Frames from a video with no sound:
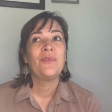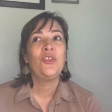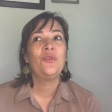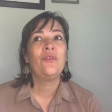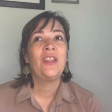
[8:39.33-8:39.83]

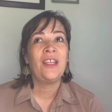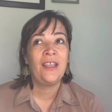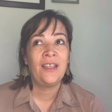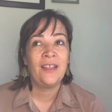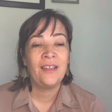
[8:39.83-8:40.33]
You
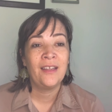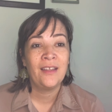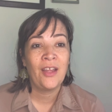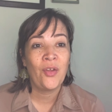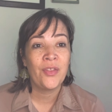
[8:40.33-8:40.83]
need
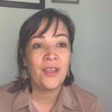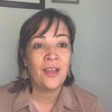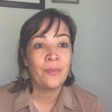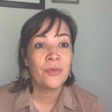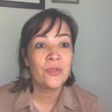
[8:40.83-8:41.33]
healthy
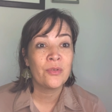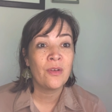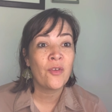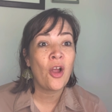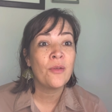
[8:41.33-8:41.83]
couples who
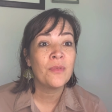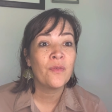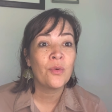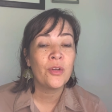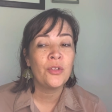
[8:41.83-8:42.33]
have gone
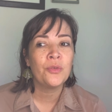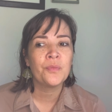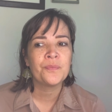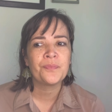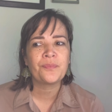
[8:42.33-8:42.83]
before you,
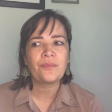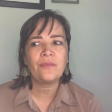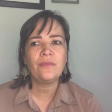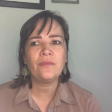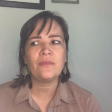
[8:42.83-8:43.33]

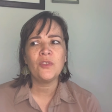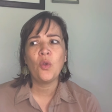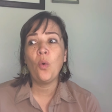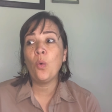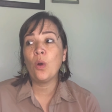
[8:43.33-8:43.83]

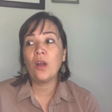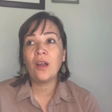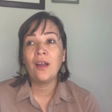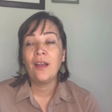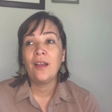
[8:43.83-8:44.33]

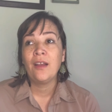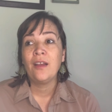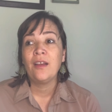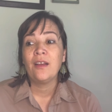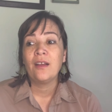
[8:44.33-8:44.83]
or
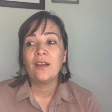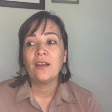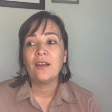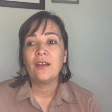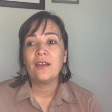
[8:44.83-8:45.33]

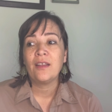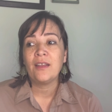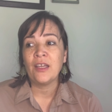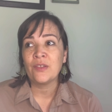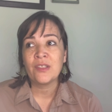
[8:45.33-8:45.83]

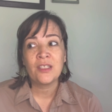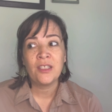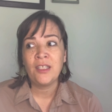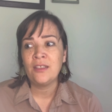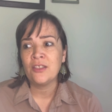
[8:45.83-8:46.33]

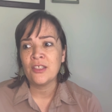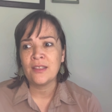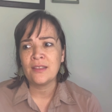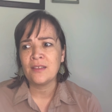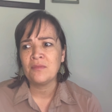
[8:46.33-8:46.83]
counseling
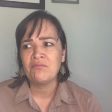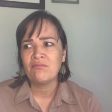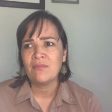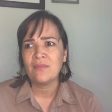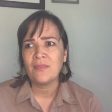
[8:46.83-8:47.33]
just
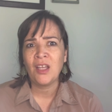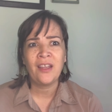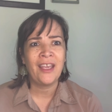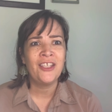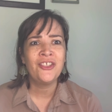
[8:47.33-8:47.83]

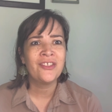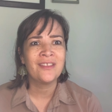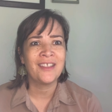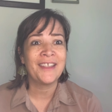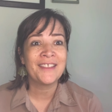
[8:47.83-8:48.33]

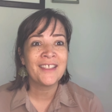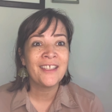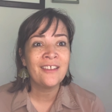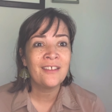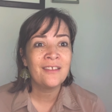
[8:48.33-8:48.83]
occasionally to
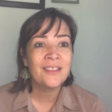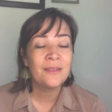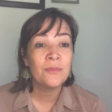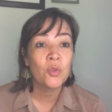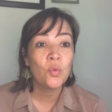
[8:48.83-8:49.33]
hear
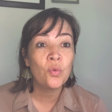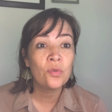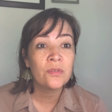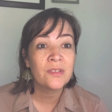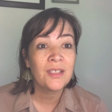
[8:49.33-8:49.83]
some
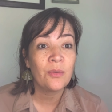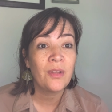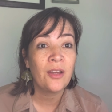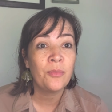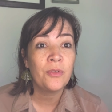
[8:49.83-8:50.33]
tools that will
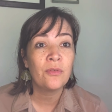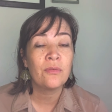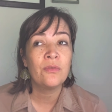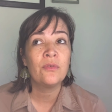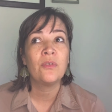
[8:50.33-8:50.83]
help you
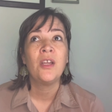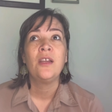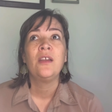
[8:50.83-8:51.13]
through